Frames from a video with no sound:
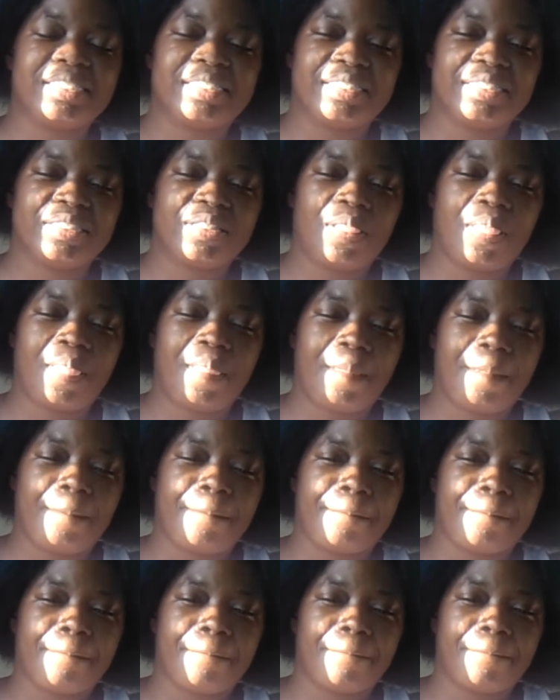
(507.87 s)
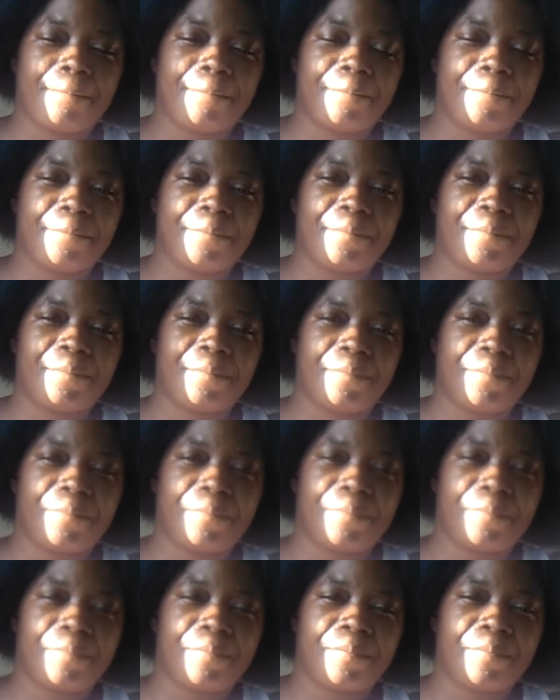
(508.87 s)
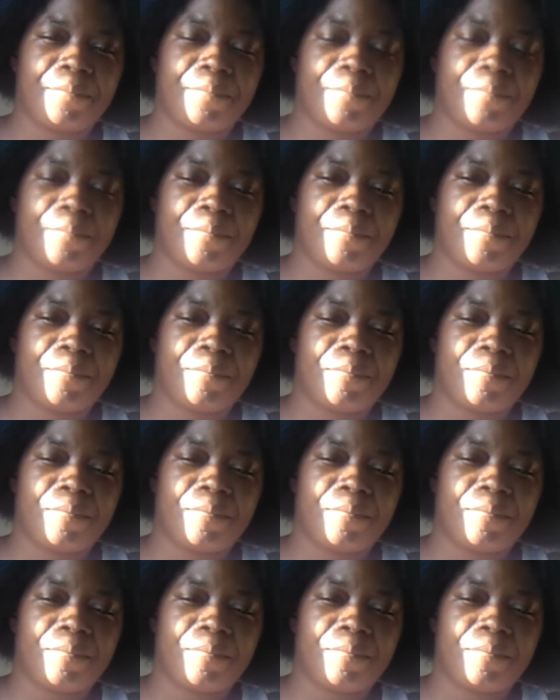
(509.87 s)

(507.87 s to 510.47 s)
(no one is talking)